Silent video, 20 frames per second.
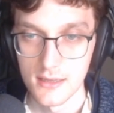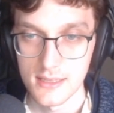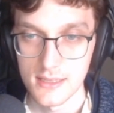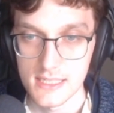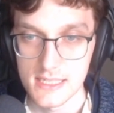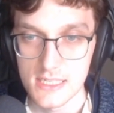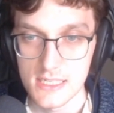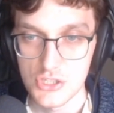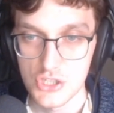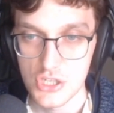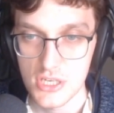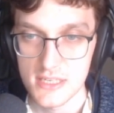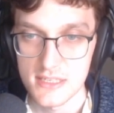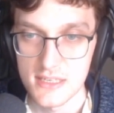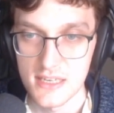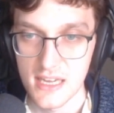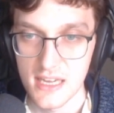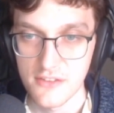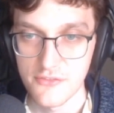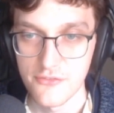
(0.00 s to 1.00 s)

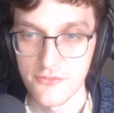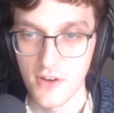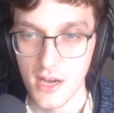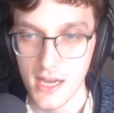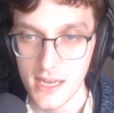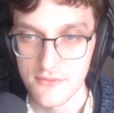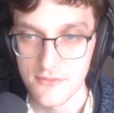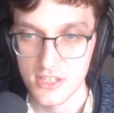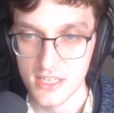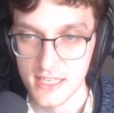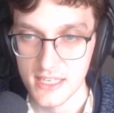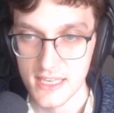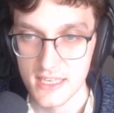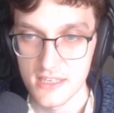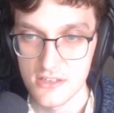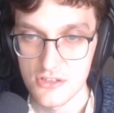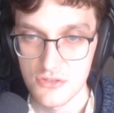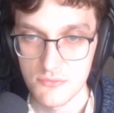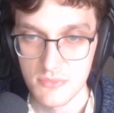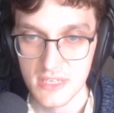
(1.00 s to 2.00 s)
E.g., a 5 in a
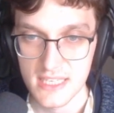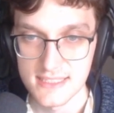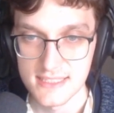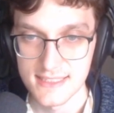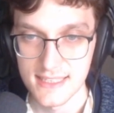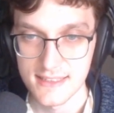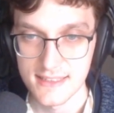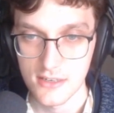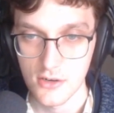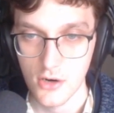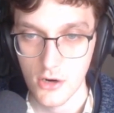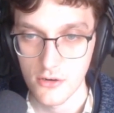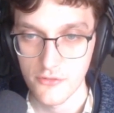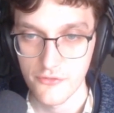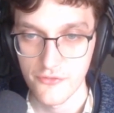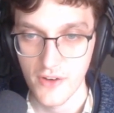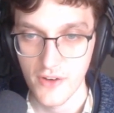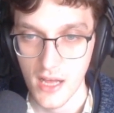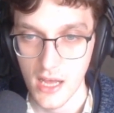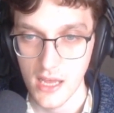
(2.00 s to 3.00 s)
cage means that there are
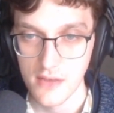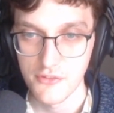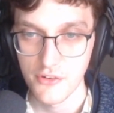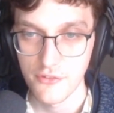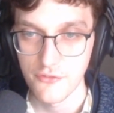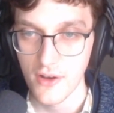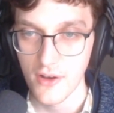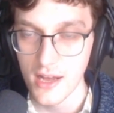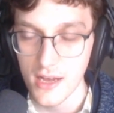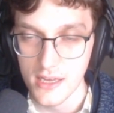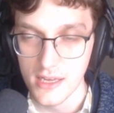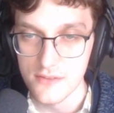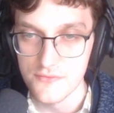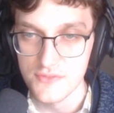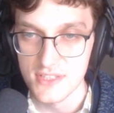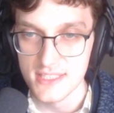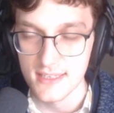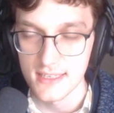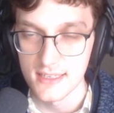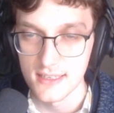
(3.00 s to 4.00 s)
5
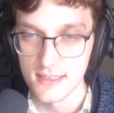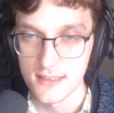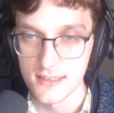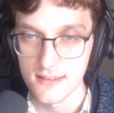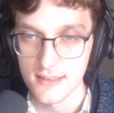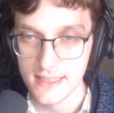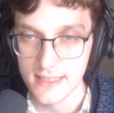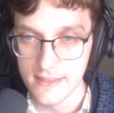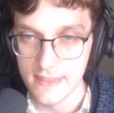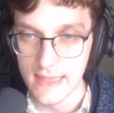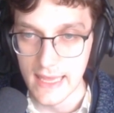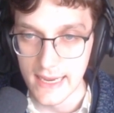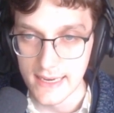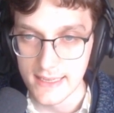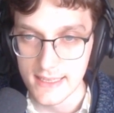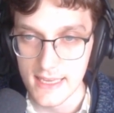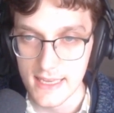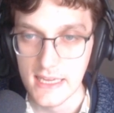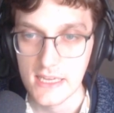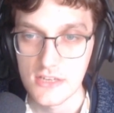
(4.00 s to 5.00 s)
5s in that
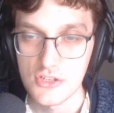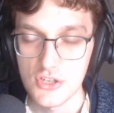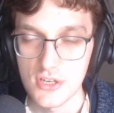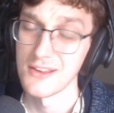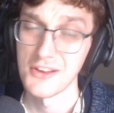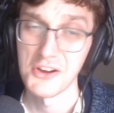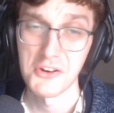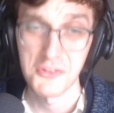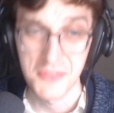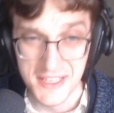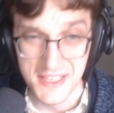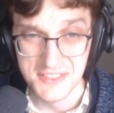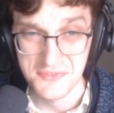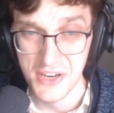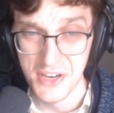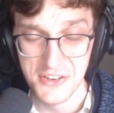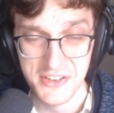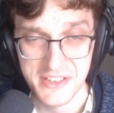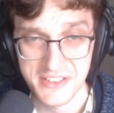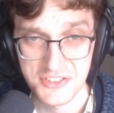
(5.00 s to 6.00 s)
cage. Oh, that's
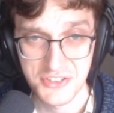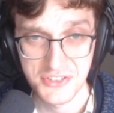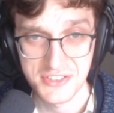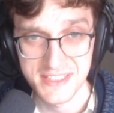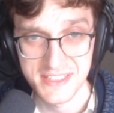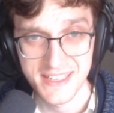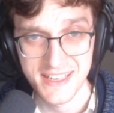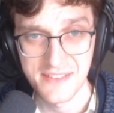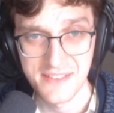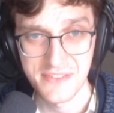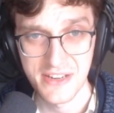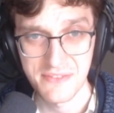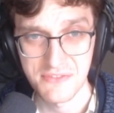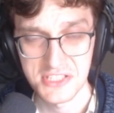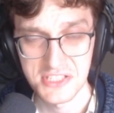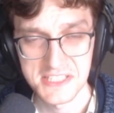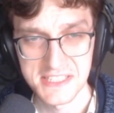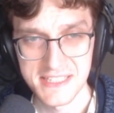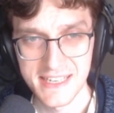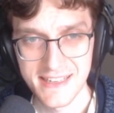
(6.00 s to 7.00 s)
very interesting. I've never
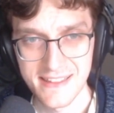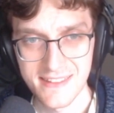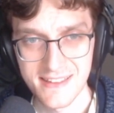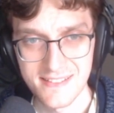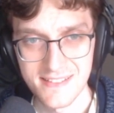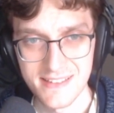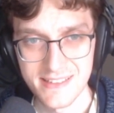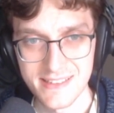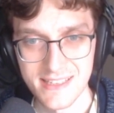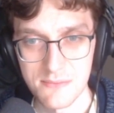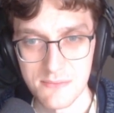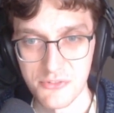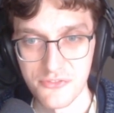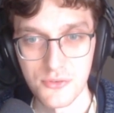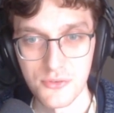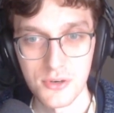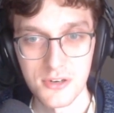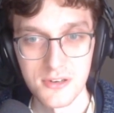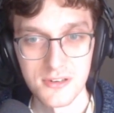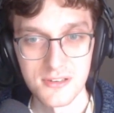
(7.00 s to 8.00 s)
seen anything like that
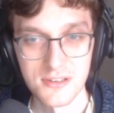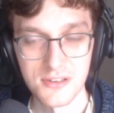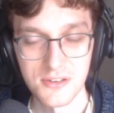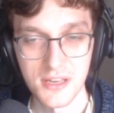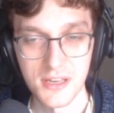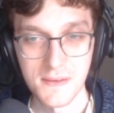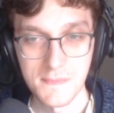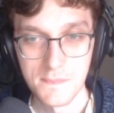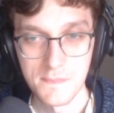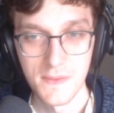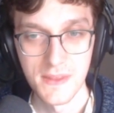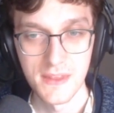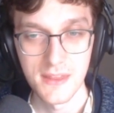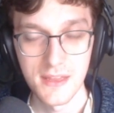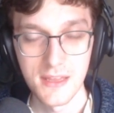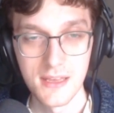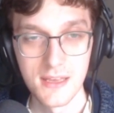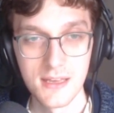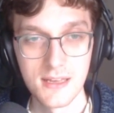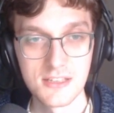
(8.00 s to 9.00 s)
before. Okay.
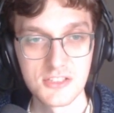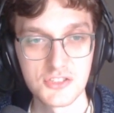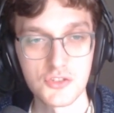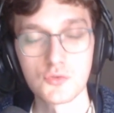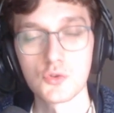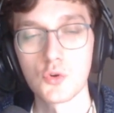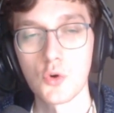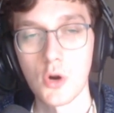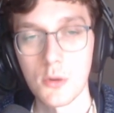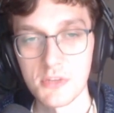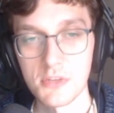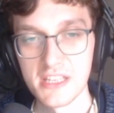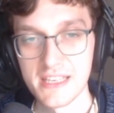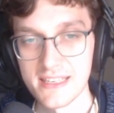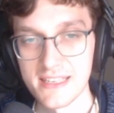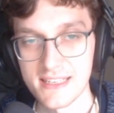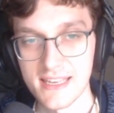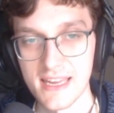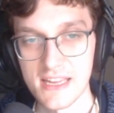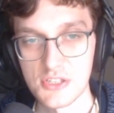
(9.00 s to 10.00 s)
So normally
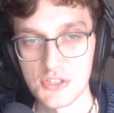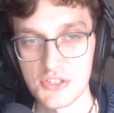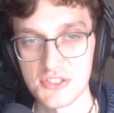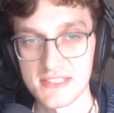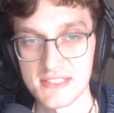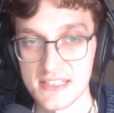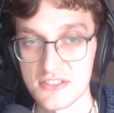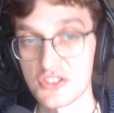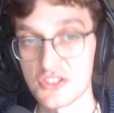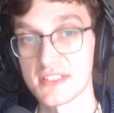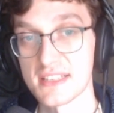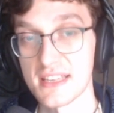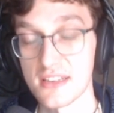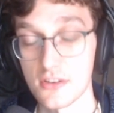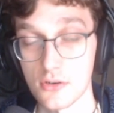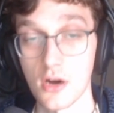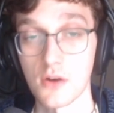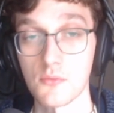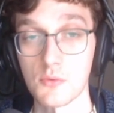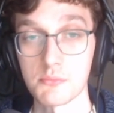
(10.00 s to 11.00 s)
in cages, digits
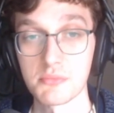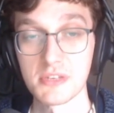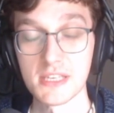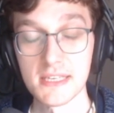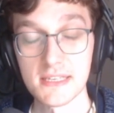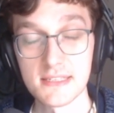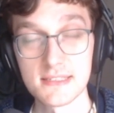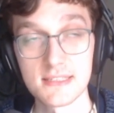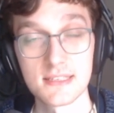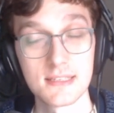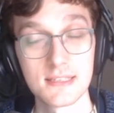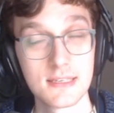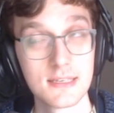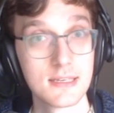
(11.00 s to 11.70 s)
cannot repeat.